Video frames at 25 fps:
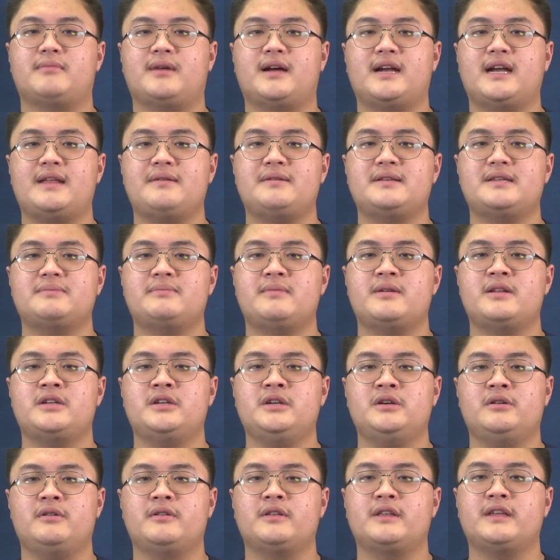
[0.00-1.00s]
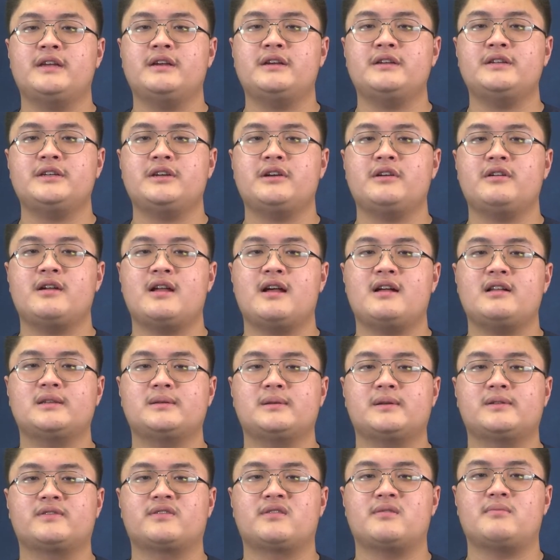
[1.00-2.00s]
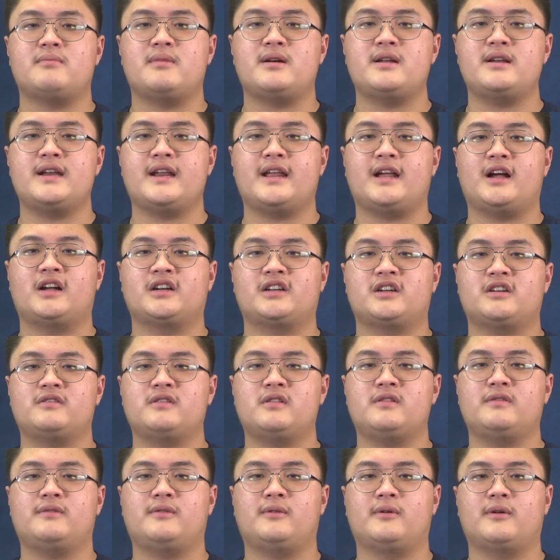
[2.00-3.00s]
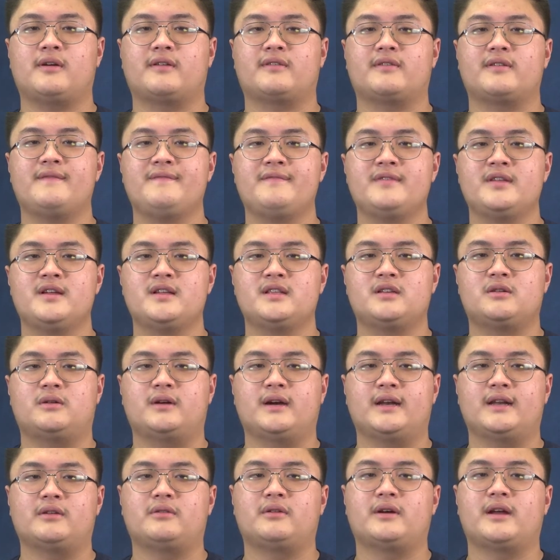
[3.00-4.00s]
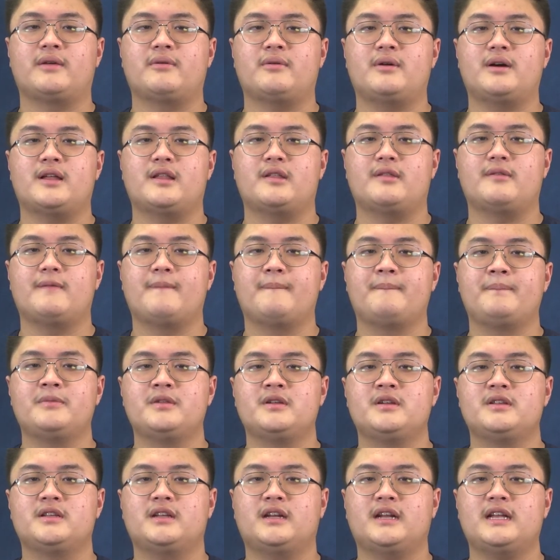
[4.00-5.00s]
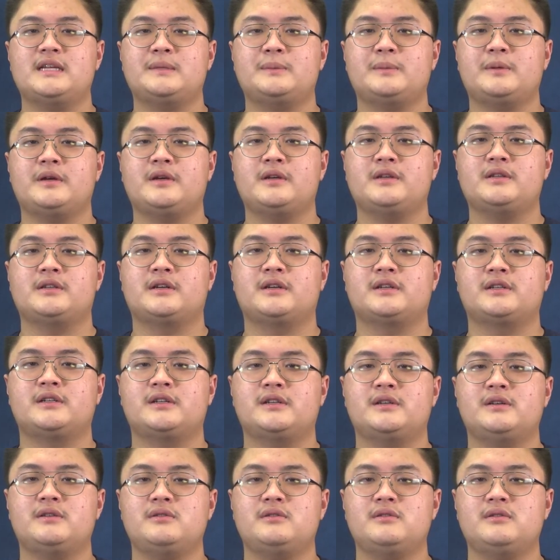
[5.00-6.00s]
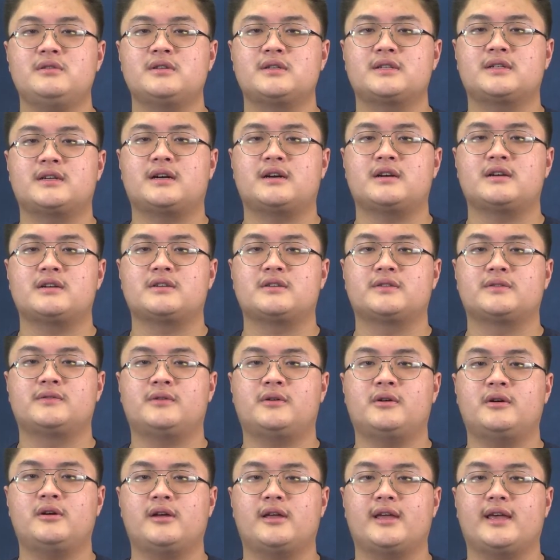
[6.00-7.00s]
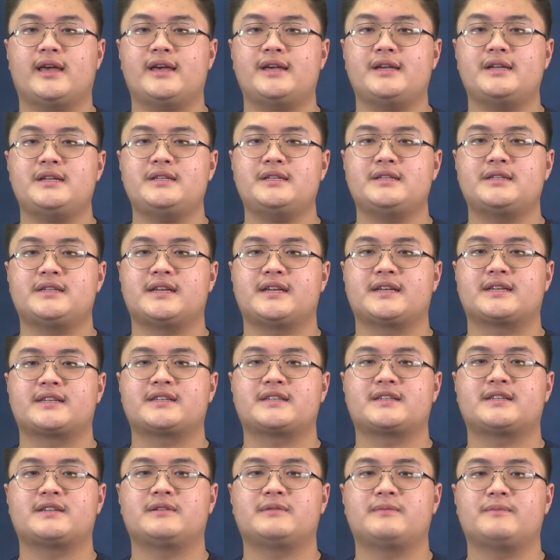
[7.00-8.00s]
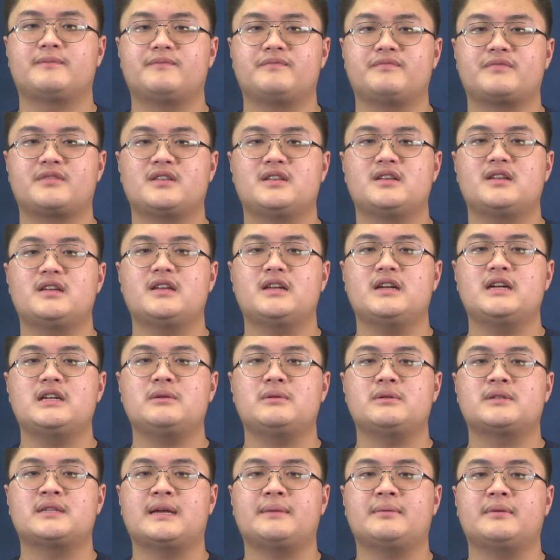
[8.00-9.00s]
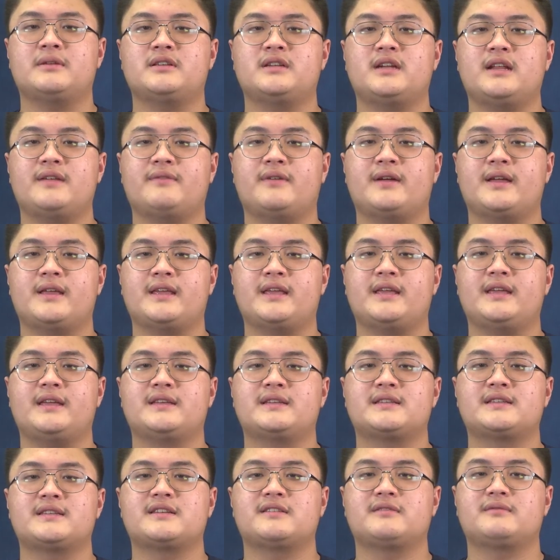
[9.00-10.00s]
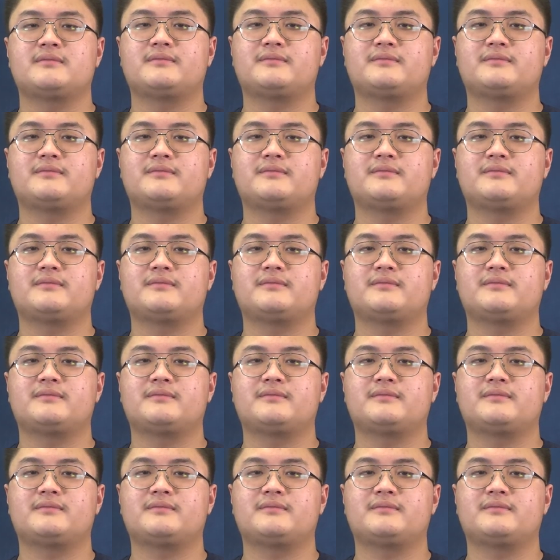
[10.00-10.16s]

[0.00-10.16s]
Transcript: My name is Mitchell and here's your announcements for Monday, October 4th, 2021. Today's periods are 2, stars 4, and 6. Here's what's happening today Vikings.